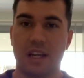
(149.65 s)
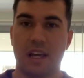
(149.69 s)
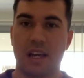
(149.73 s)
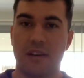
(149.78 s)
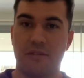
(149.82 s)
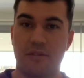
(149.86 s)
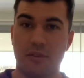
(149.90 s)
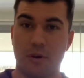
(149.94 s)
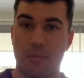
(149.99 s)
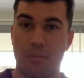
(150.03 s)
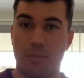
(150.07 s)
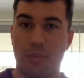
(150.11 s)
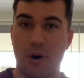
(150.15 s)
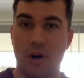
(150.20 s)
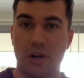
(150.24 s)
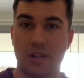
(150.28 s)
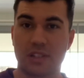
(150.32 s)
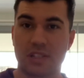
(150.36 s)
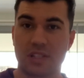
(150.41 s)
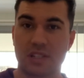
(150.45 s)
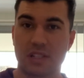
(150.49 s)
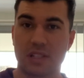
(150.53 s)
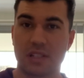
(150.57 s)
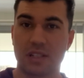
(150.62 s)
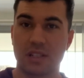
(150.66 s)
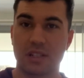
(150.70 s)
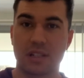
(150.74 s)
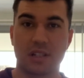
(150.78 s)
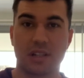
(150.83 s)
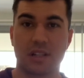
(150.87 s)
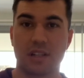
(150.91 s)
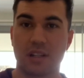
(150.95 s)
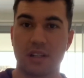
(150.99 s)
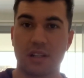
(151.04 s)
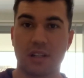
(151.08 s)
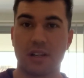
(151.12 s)
If your boss,
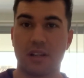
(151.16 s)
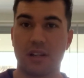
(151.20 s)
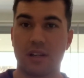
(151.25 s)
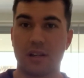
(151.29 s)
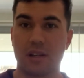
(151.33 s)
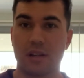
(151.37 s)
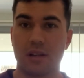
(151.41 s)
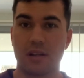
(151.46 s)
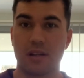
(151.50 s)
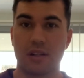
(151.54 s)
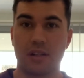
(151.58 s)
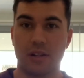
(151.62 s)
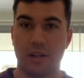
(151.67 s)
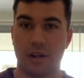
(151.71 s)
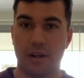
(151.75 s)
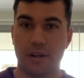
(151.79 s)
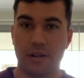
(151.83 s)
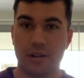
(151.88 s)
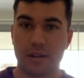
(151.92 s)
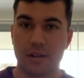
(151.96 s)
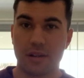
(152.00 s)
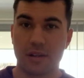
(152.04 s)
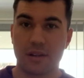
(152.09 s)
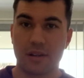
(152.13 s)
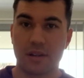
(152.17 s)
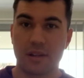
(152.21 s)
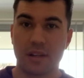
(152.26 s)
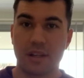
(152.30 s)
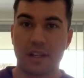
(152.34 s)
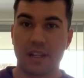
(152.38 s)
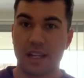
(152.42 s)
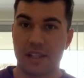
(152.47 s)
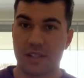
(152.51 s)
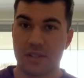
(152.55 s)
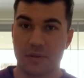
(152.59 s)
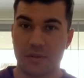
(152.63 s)
you know,
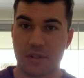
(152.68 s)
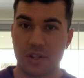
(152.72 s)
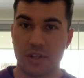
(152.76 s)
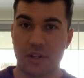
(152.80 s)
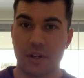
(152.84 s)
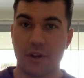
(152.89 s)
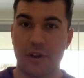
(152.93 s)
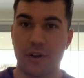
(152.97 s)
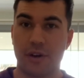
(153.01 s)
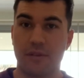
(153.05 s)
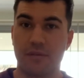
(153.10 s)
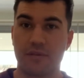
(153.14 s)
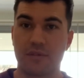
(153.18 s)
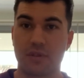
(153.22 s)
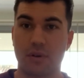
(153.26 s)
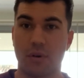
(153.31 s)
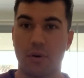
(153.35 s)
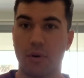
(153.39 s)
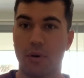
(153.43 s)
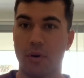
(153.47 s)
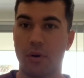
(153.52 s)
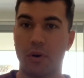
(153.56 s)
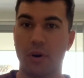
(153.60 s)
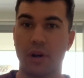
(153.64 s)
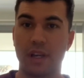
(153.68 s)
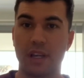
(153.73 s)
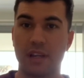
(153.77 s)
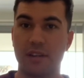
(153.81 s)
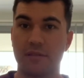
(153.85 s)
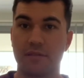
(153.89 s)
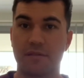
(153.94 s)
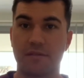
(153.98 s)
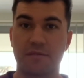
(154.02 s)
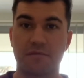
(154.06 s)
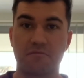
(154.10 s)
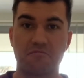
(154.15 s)
gets on your nerves, or
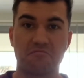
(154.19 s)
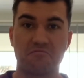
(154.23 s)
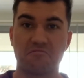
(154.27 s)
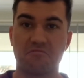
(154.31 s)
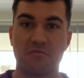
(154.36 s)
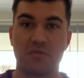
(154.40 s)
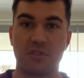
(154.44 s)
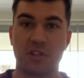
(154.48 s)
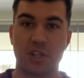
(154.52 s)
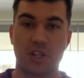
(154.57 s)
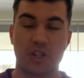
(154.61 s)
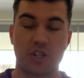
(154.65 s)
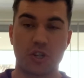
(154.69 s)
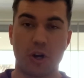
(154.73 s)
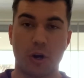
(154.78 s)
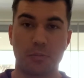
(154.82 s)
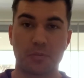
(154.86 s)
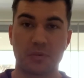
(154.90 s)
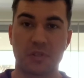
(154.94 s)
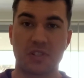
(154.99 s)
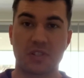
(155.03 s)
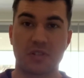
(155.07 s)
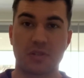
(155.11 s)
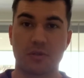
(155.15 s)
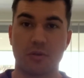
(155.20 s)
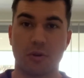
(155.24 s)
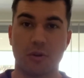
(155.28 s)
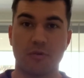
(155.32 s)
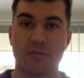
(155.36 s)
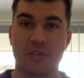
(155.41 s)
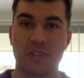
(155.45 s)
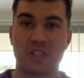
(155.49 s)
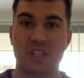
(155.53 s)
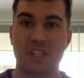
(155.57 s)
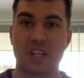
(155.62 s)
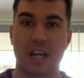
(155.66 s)
if the shops all
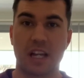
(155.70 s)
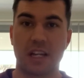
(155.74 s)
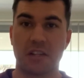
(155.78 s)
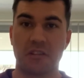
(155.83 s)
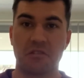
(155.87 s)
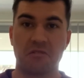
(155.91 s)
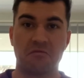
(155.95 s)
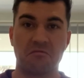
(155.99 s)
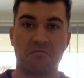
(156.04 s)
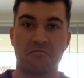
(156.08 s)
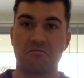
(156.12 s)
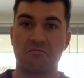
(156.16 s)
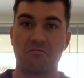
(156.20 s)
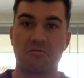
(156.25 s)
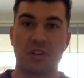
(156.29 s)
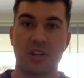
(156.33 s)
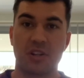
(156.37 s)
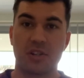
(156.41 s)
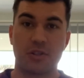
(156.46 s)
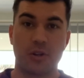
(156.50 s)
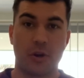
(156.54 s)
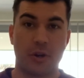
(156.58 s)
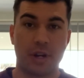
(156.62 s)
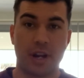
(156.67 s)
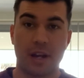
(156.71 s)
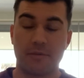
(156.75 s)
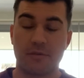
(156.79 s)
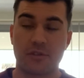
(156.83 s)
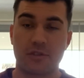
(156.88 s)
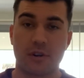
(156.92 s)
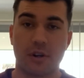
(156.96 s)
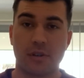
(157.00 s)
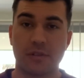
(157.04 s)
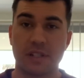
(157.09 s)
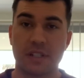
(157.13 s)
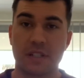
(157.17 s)
of a sudden don't have
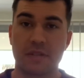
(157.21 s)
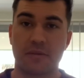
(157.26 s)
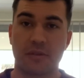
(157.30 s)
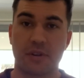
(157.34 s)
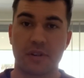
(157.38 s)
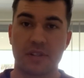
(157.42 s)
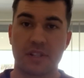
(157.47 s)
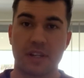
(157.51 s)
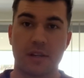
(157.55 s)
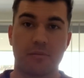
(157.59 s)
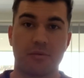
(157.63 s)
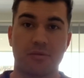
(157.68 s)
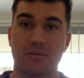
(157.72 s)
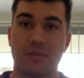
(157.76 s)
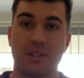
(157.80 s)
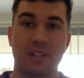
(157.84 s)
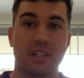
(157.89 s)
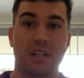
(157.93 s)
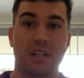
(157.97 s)
trolleys, for example,